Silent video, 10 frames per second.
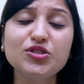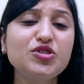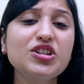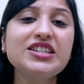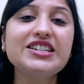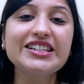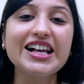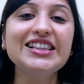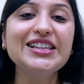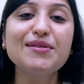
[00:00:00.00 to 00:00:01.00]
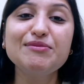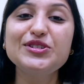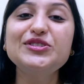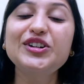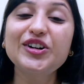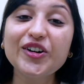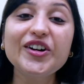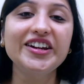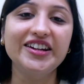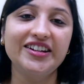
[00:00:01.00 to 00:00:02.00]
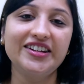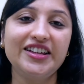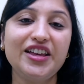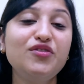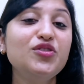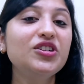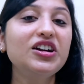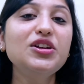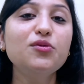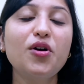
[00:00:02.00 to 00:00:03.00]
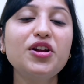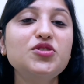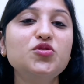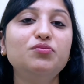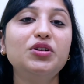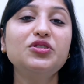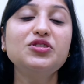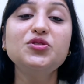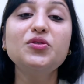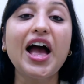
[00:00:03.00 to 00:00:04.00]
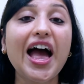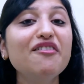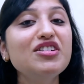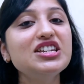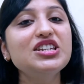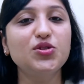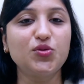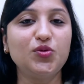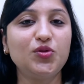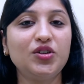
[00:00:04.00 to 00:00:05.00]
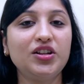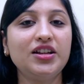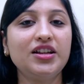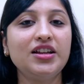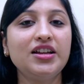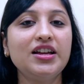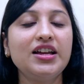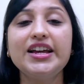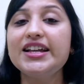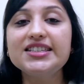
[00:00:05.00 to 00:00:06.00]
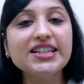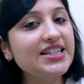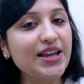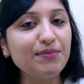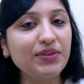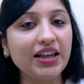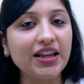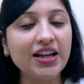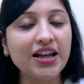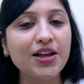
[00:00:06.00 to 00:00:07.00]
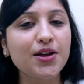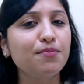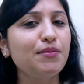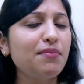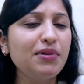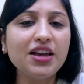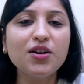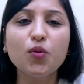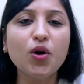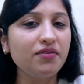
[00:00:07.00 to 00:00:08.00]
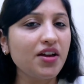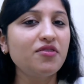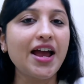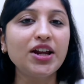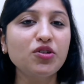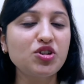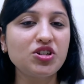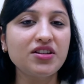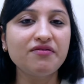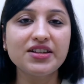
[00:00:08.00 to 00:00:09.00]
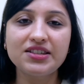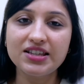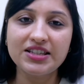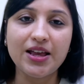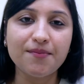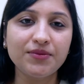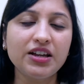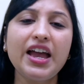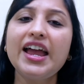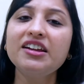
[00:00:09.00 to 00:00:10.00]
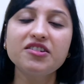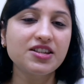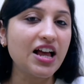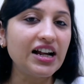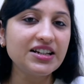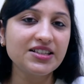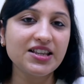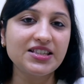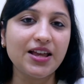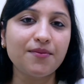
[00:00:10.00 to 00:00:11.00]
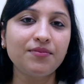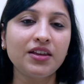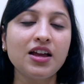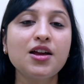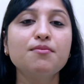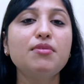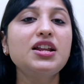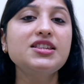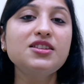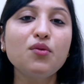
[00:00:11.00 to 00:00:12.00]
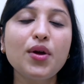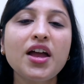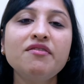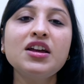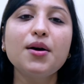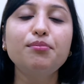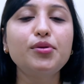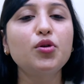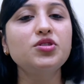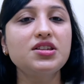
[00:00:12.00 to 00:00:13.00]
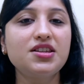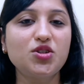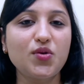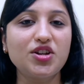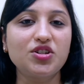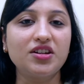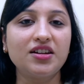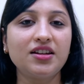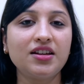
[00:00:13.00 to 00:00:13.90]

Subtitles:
just tell them you could if you really want to, because you have it in you. It's the same thing. Maybe what we are trying to achieve is the same. The end result is the same, but it's the way we approach a situation.